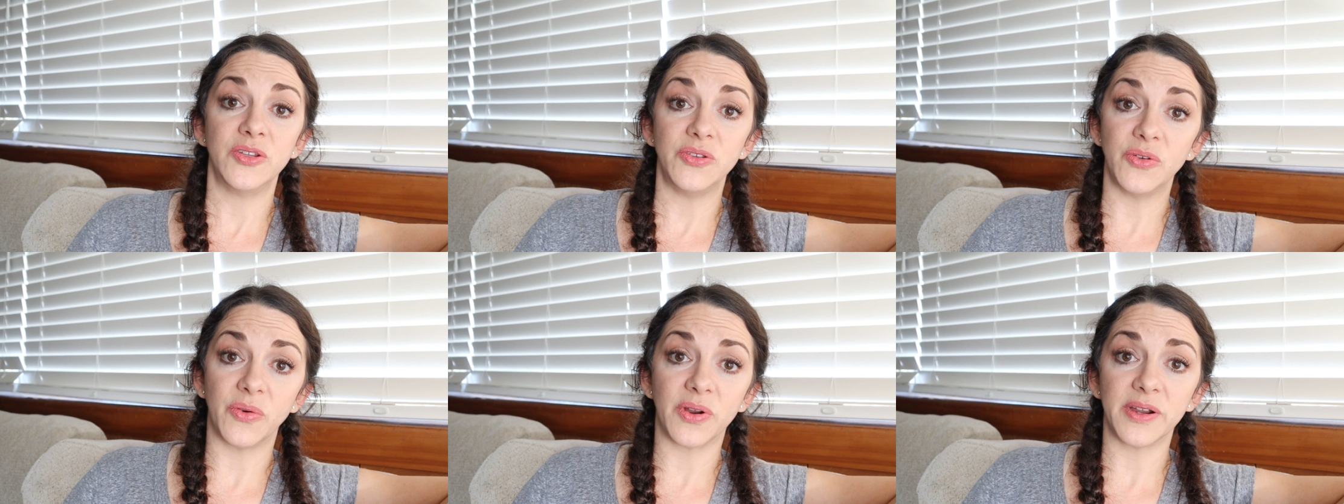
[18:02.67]

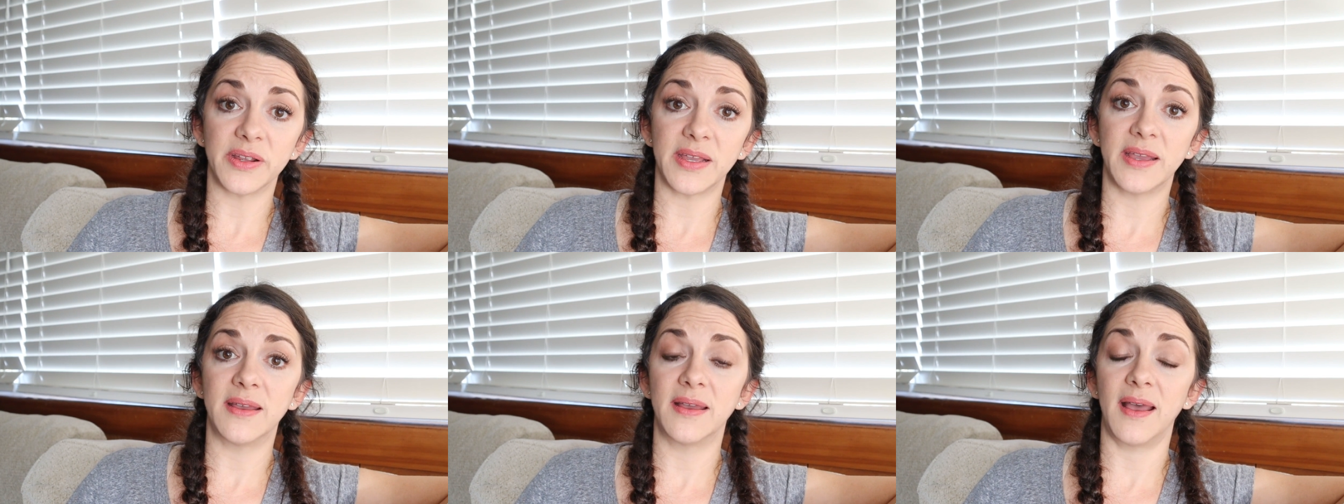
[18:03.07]
New
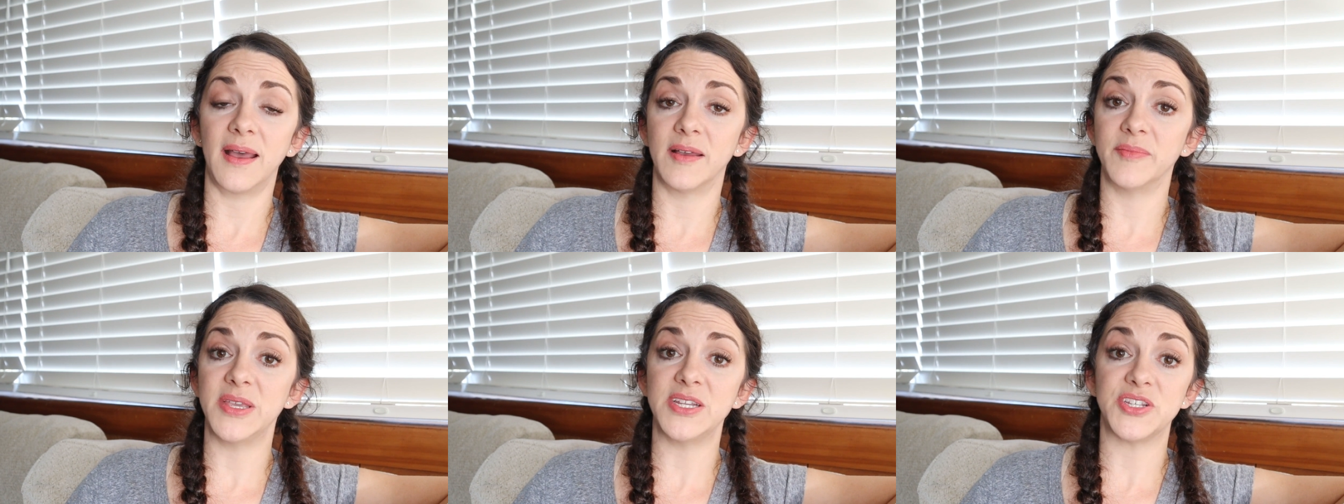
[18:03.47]
York.
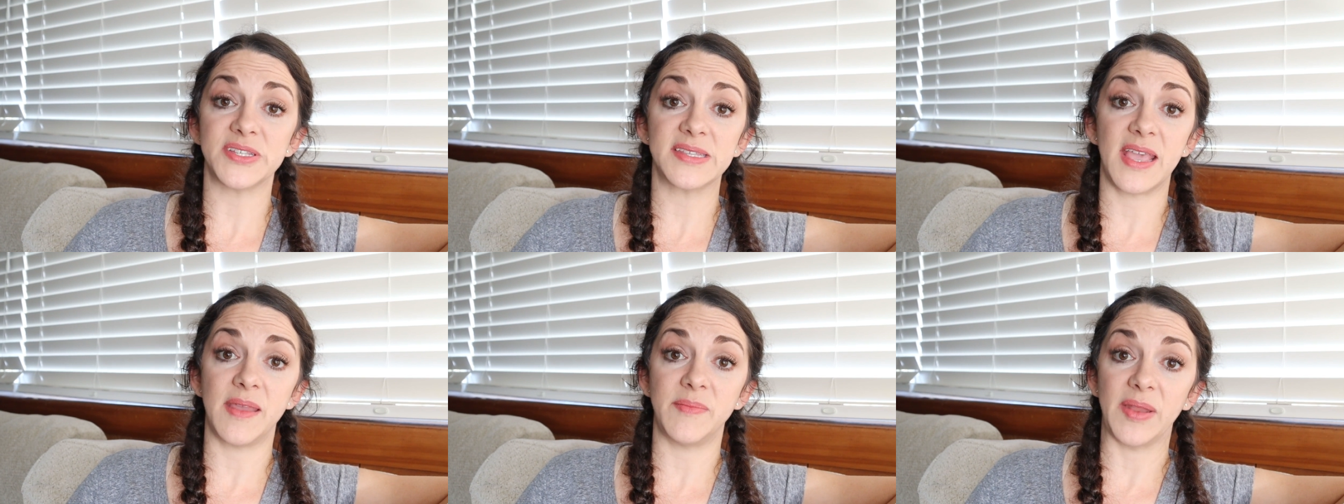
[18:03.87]
He
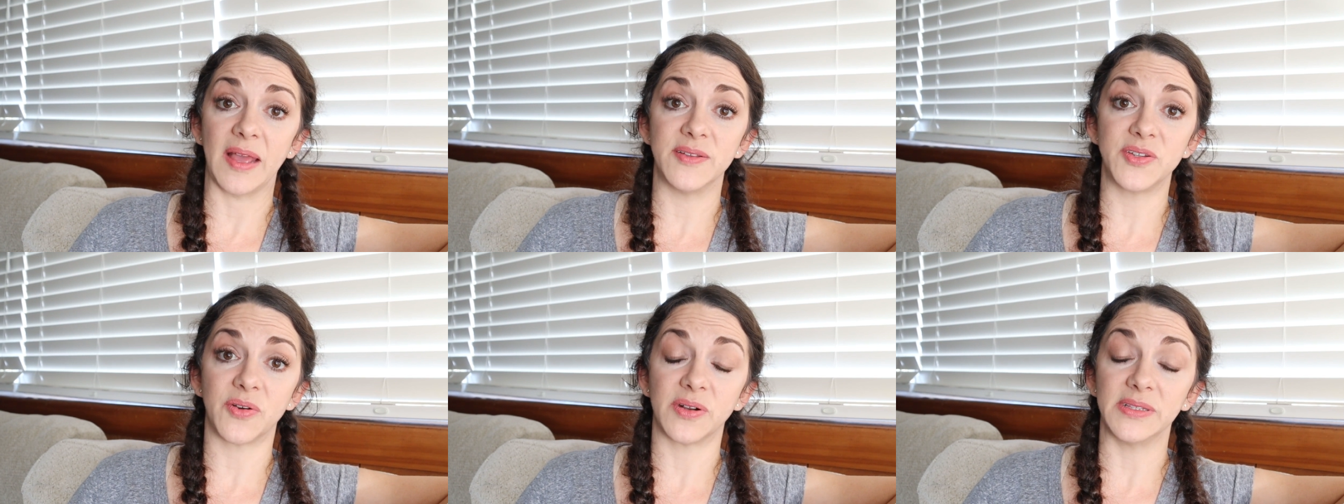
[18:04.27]
just came
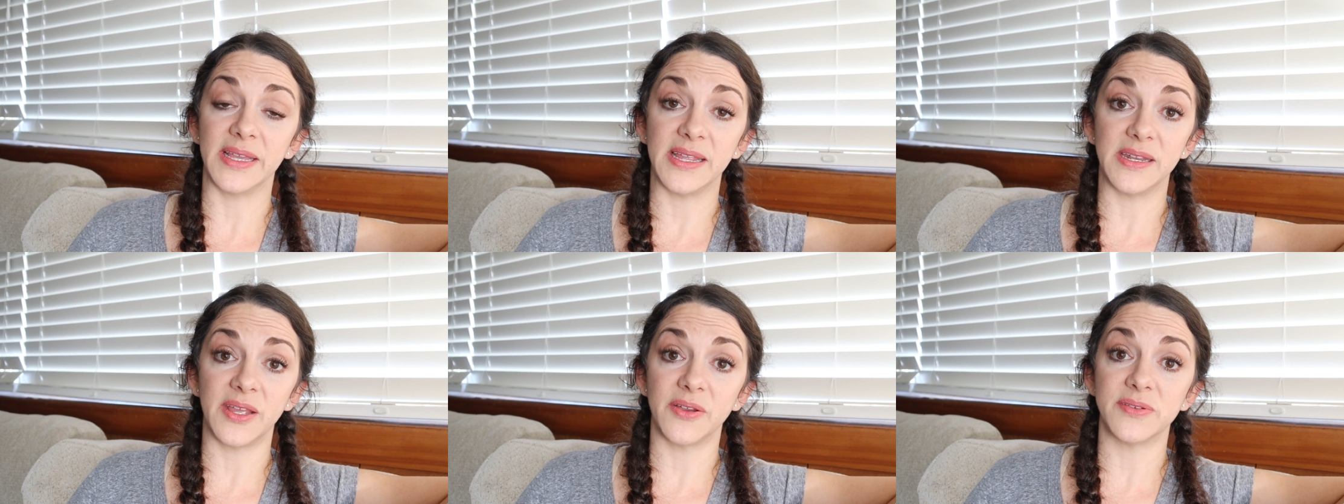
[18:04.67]
down to
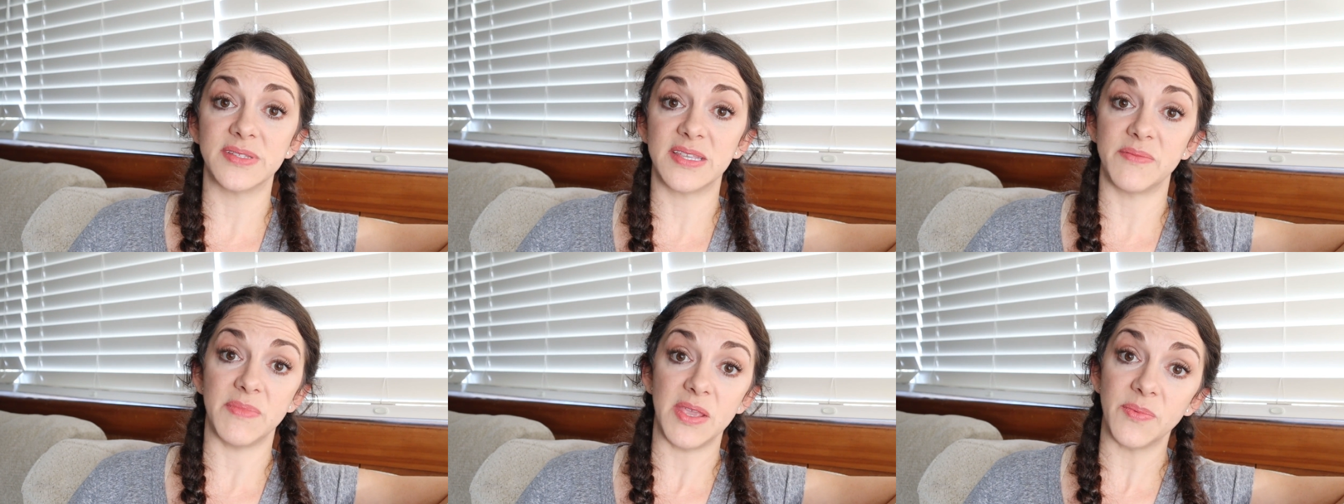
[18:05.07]
Orlando
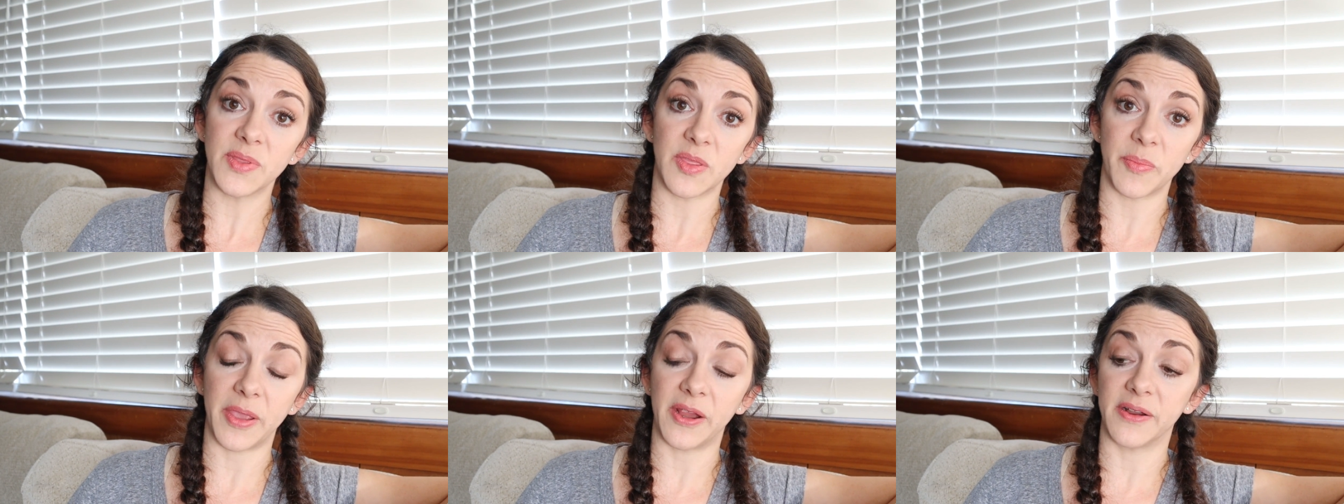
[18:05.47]
to meet
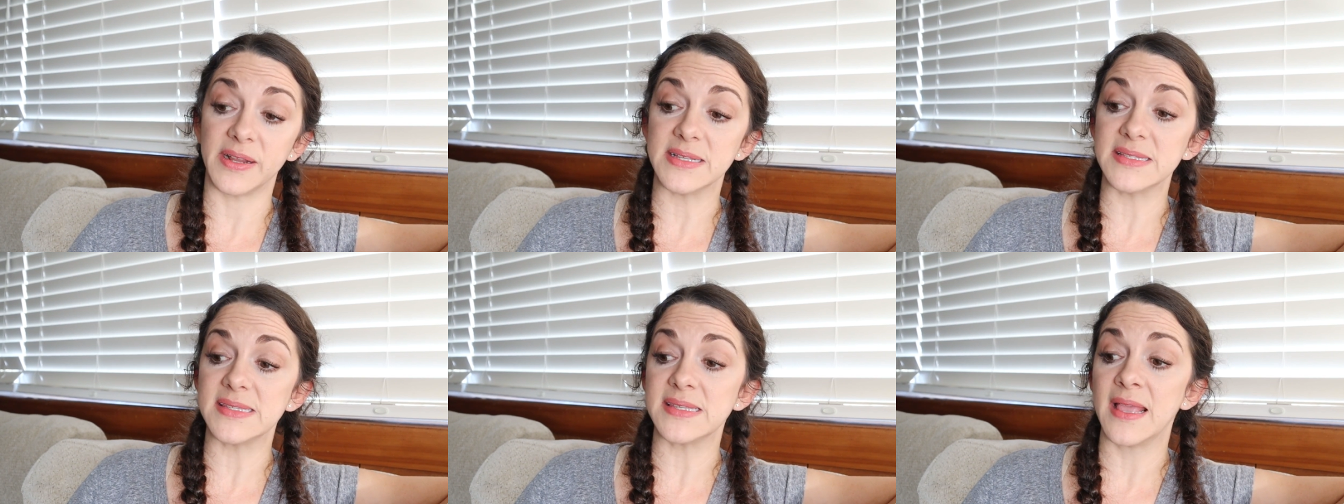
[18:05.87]
with the
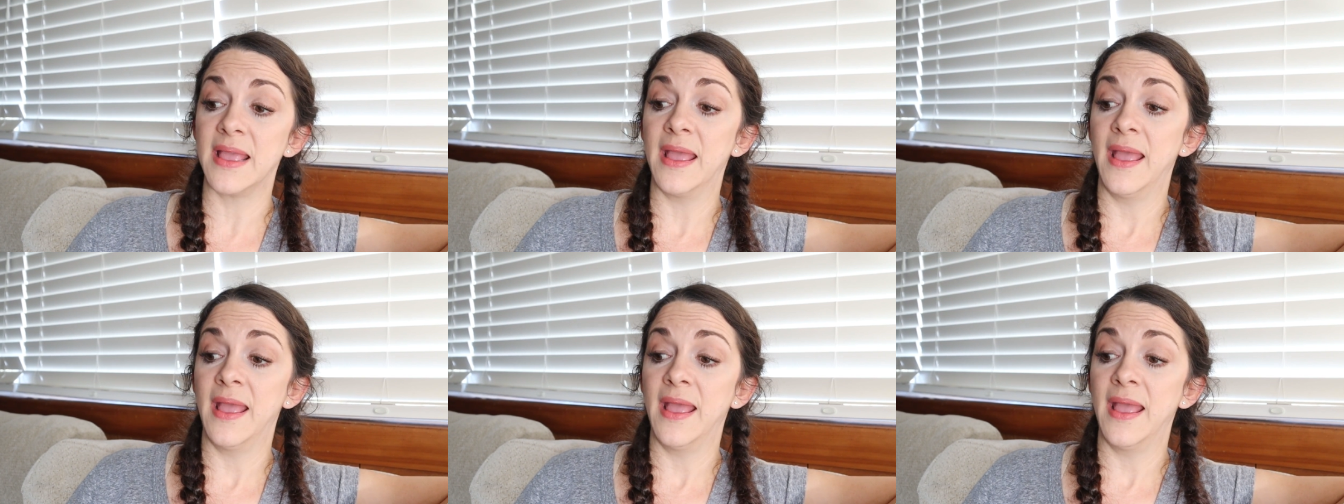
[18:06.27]
parents,